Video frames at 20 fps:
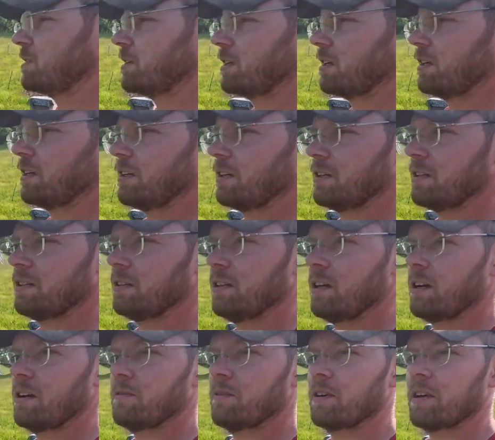like a
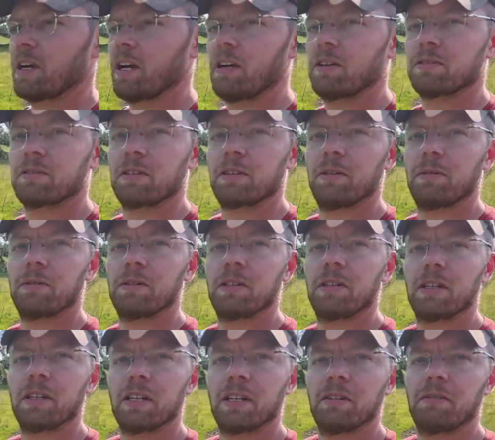lot of our cows are going
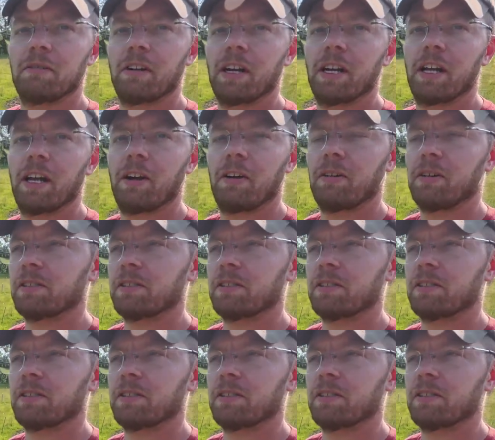into heat right now.